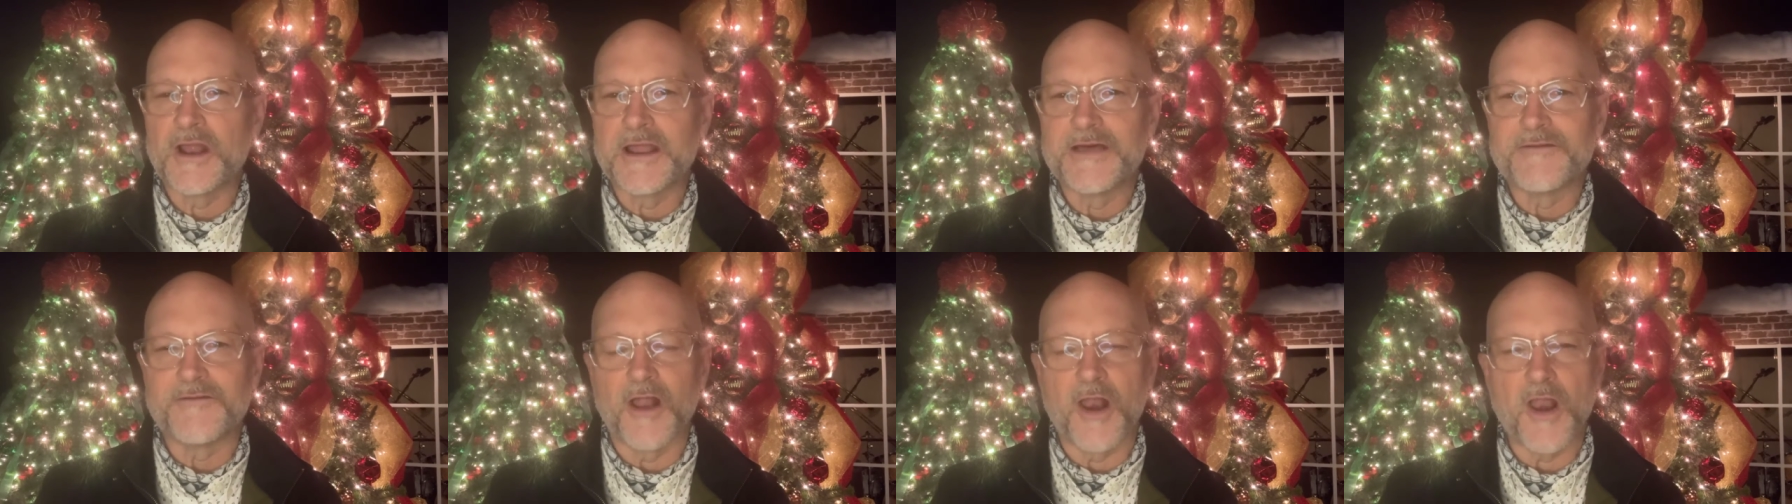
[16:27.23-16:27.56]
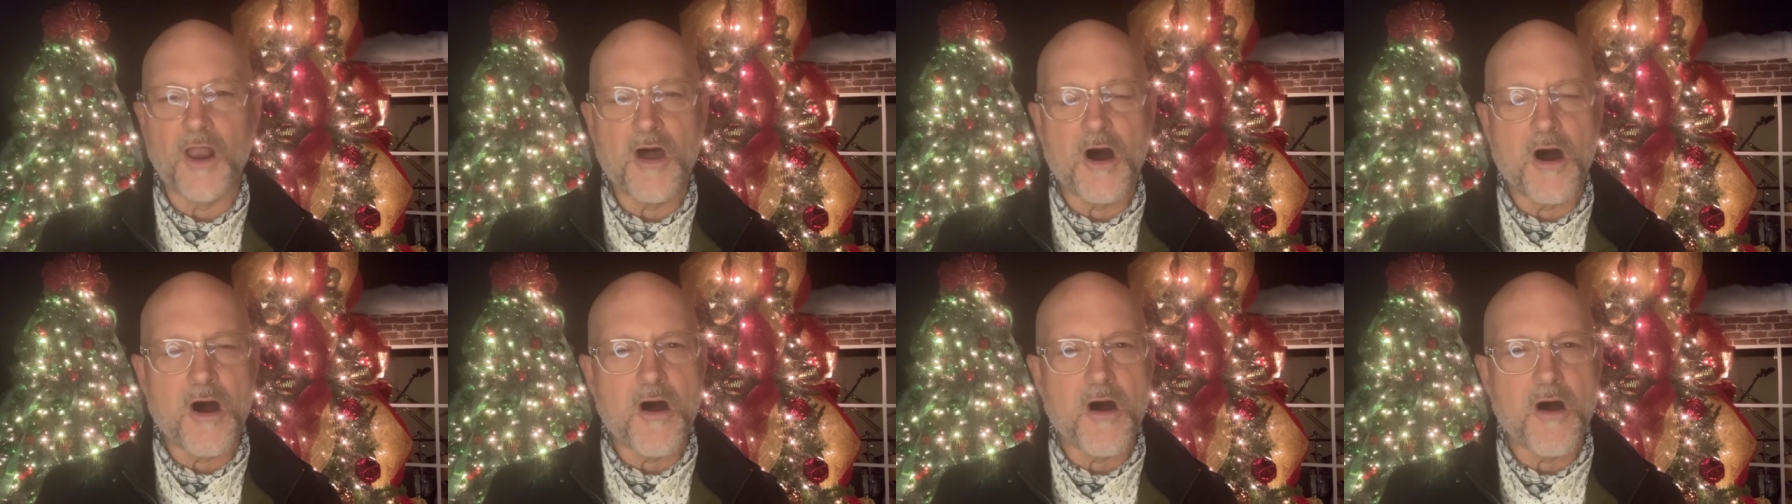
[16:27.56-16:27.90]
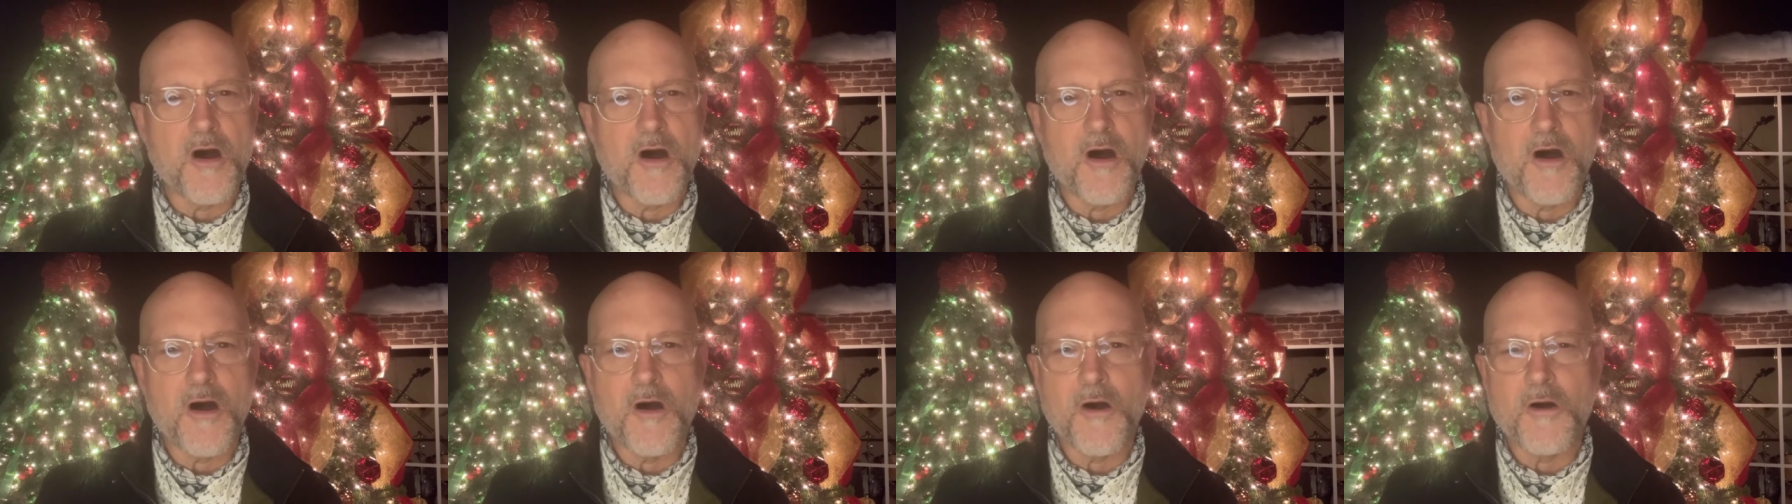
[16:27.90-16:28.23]
live a
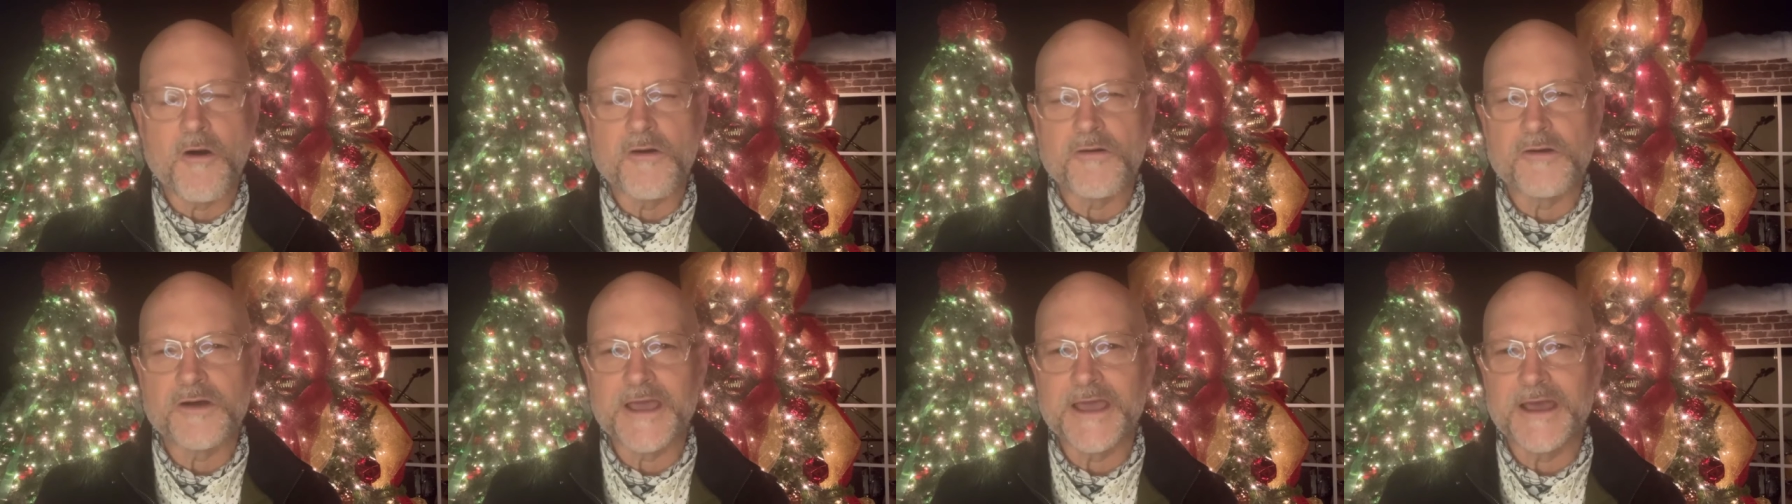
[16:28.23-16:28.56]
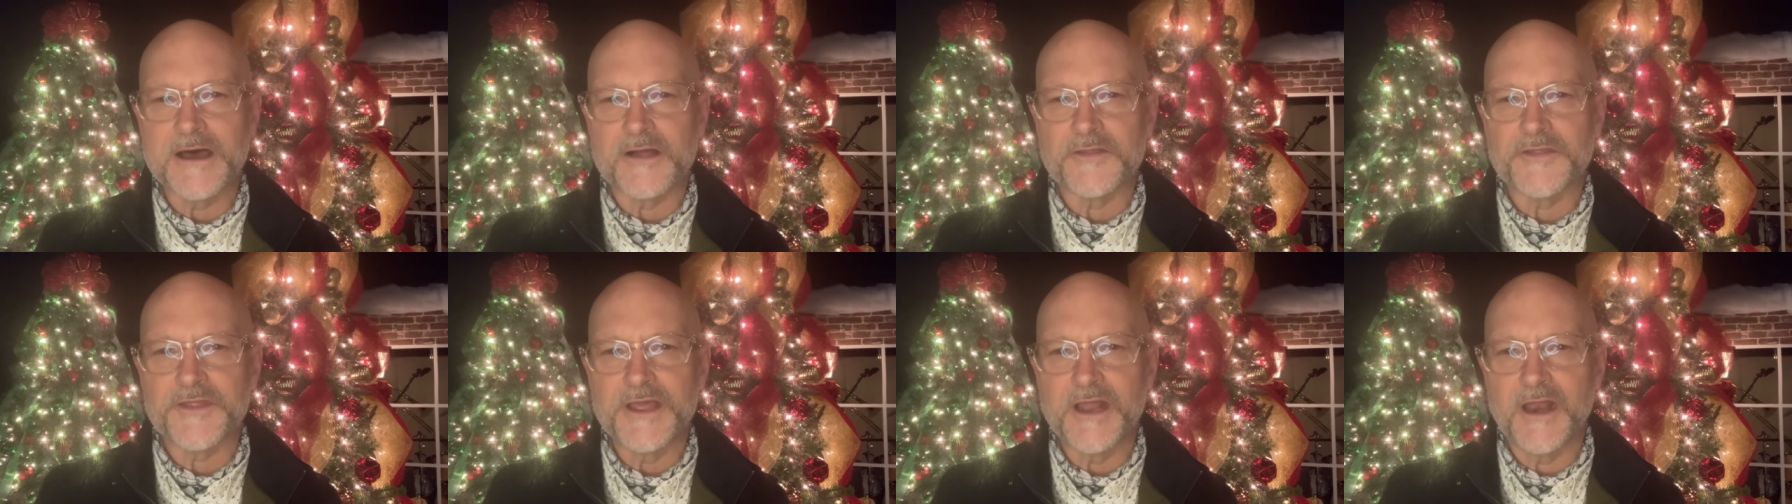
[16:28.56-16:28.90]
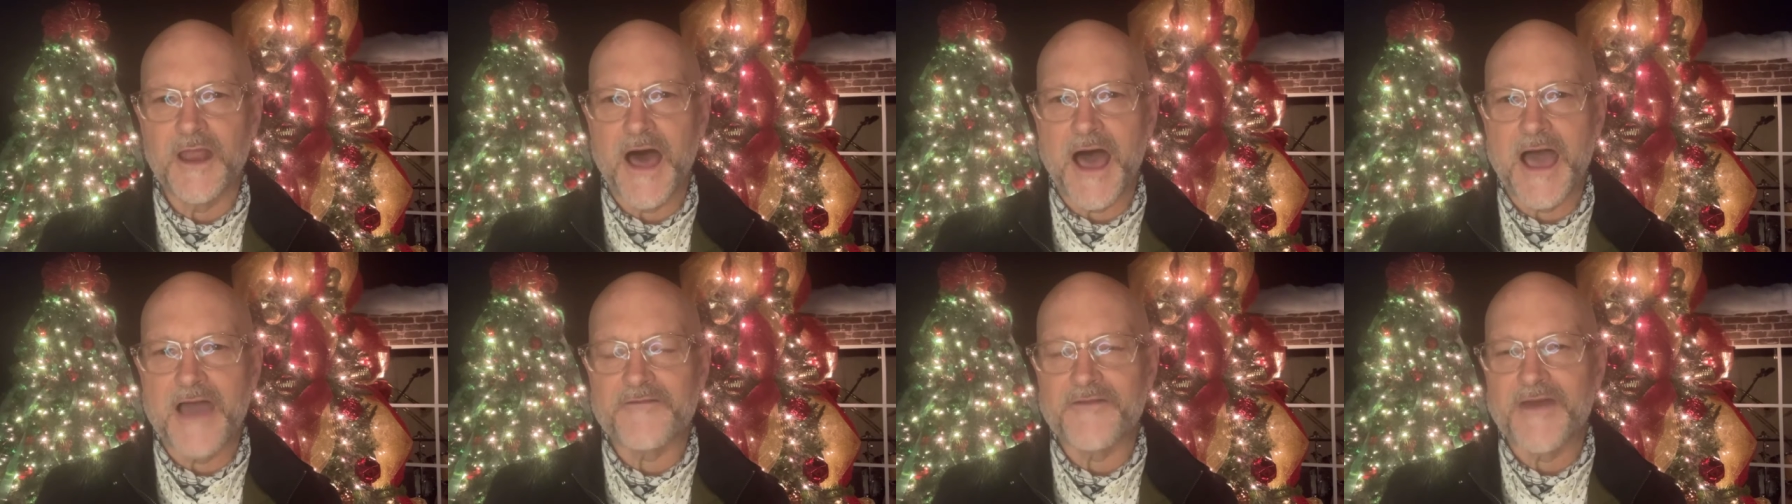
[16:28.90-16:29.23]
long, healthy
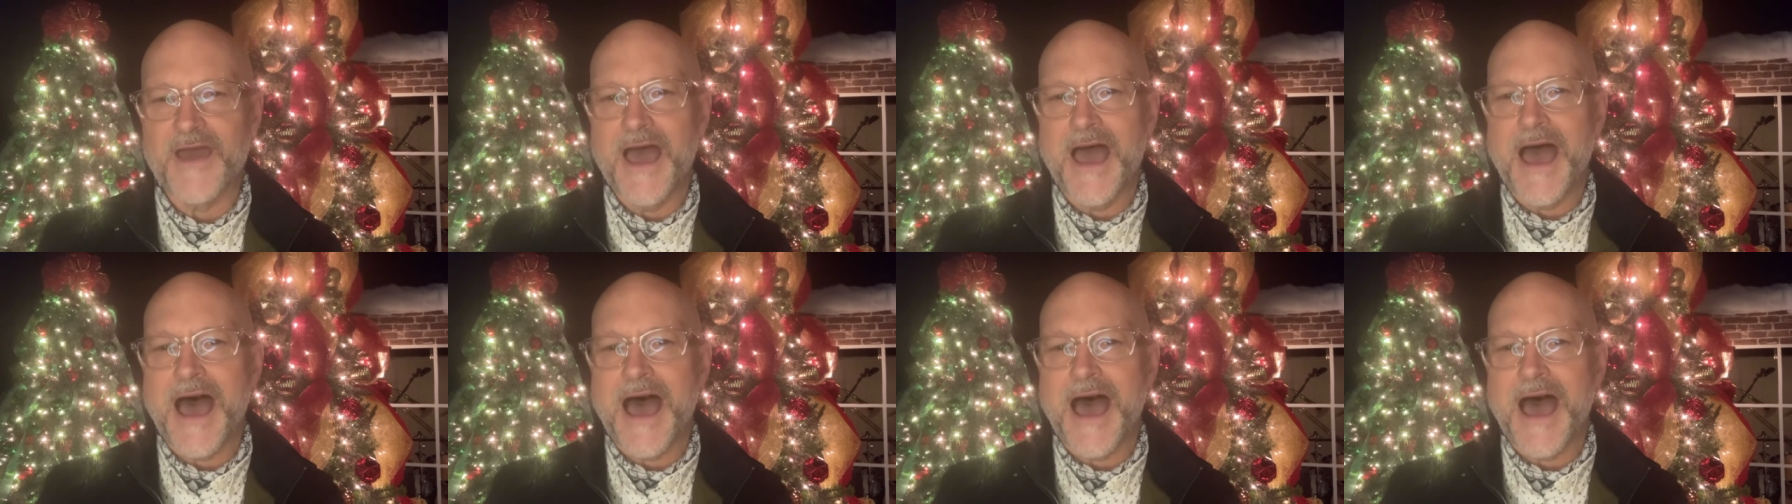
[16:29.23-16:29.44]
life.